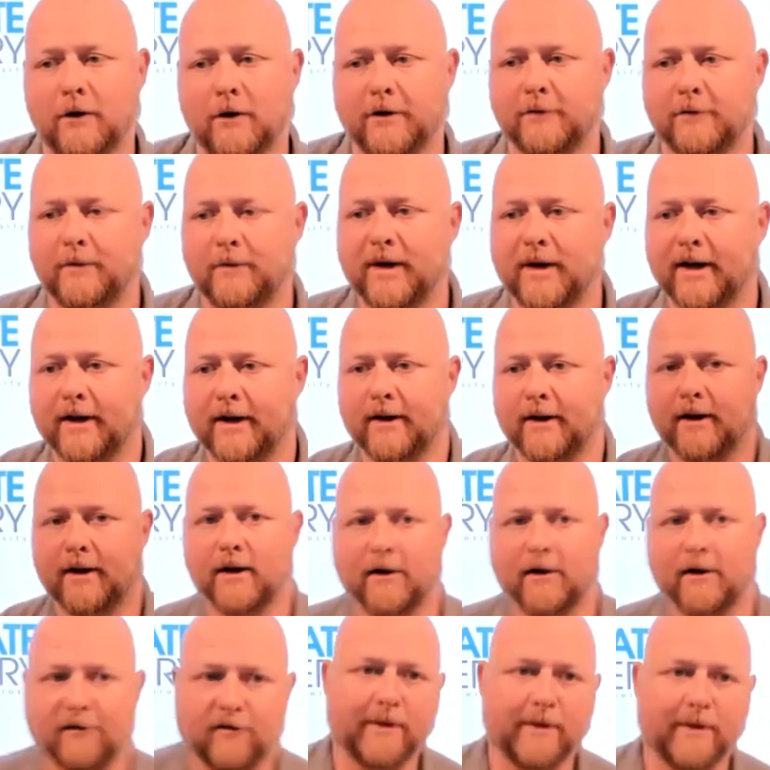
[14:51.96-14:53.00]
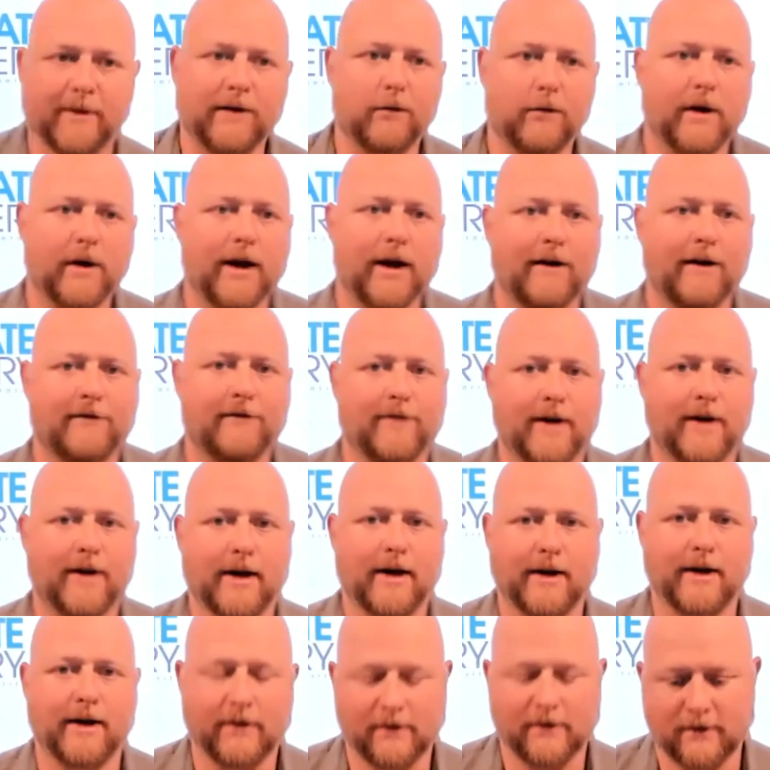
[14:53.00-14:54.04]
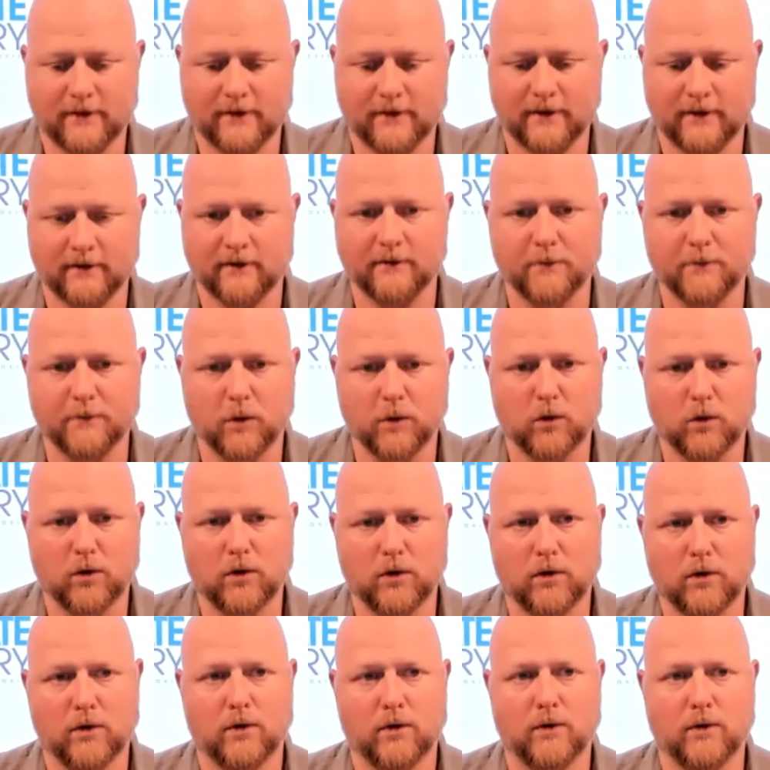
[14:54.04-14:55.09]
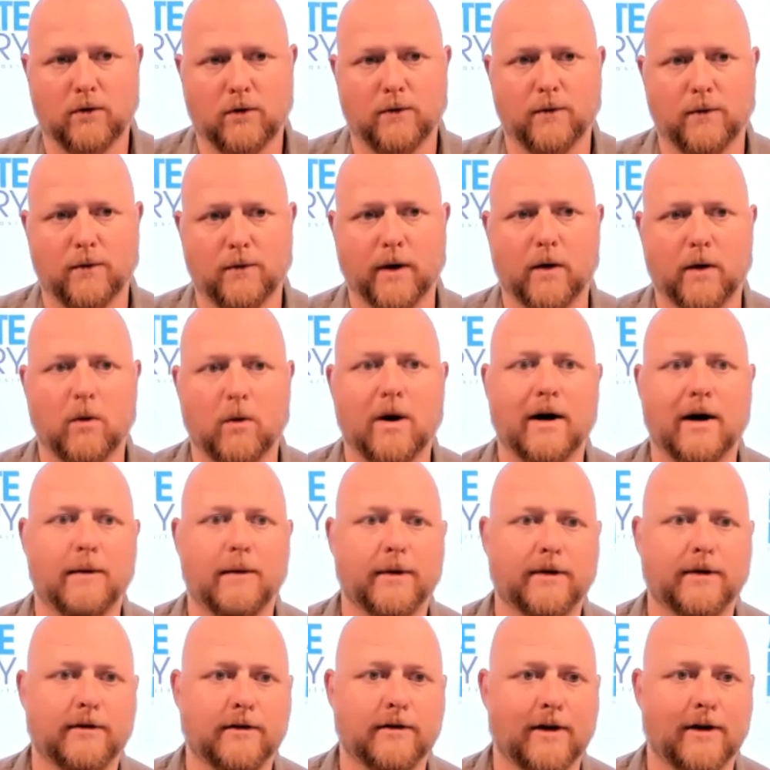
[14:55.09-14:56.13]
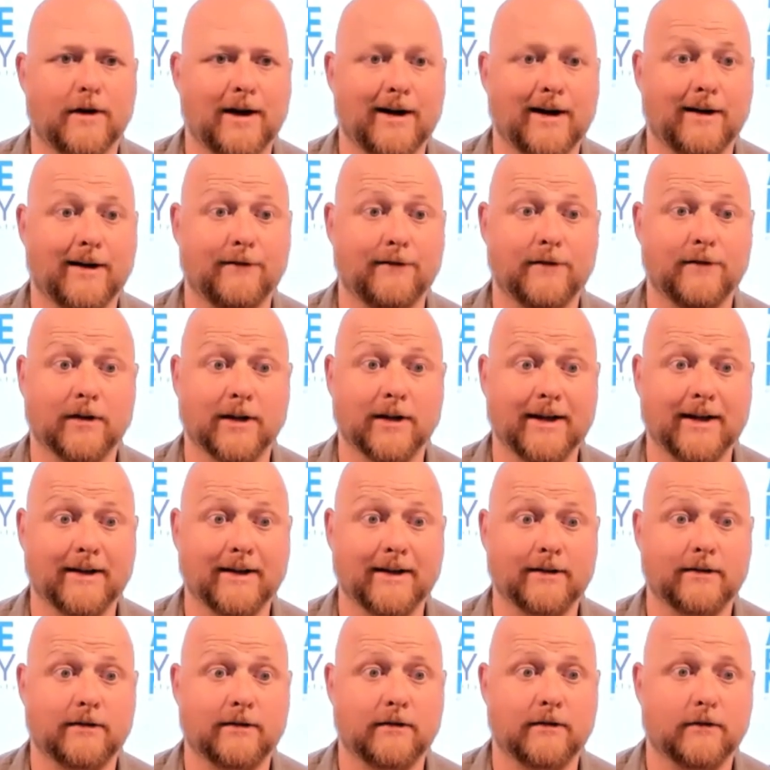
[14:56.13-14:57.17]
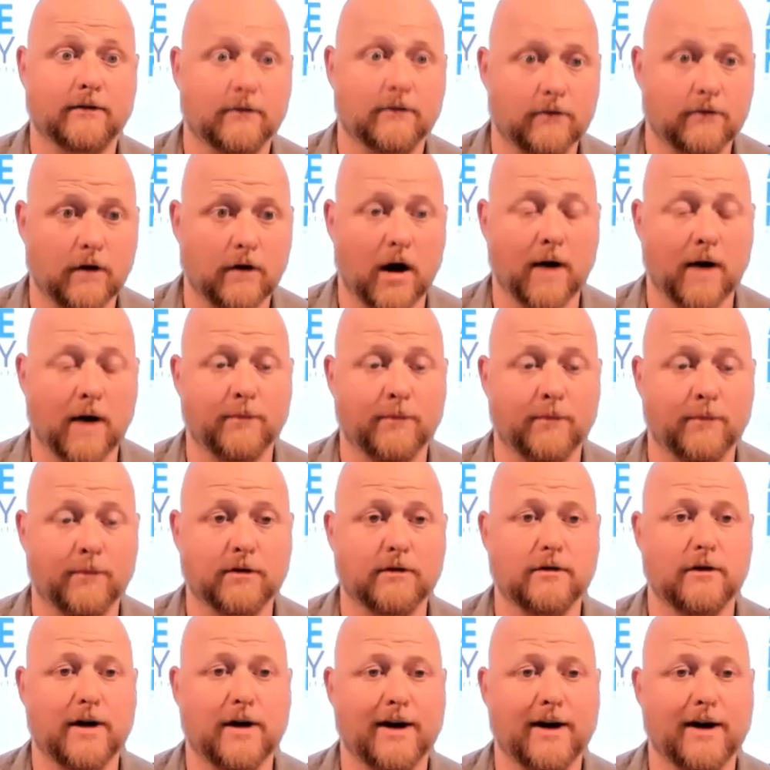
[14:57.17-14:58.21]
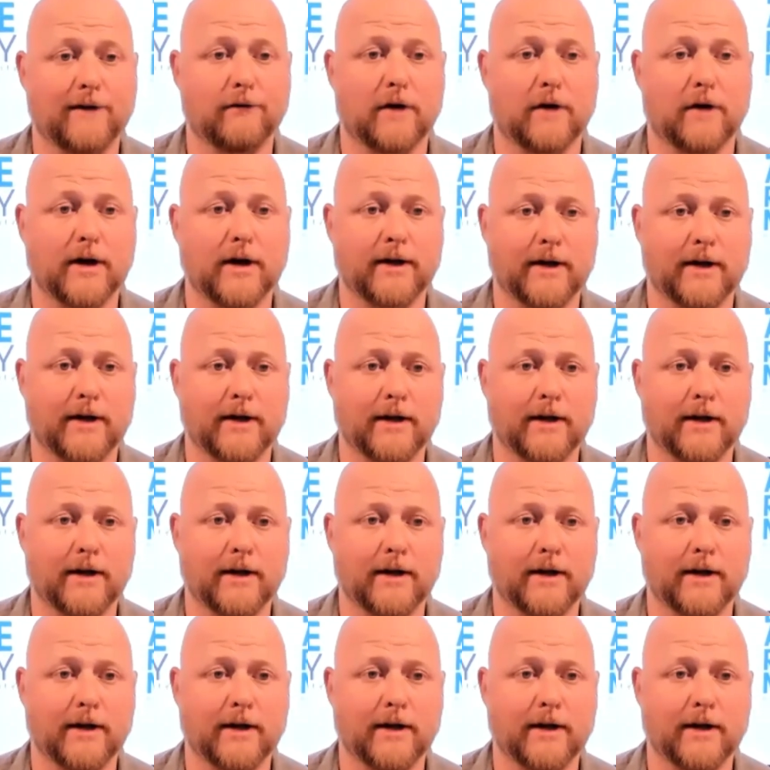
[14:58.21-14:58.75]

always been good enough for me. What I find is the more requirements you have, the less options you have, right?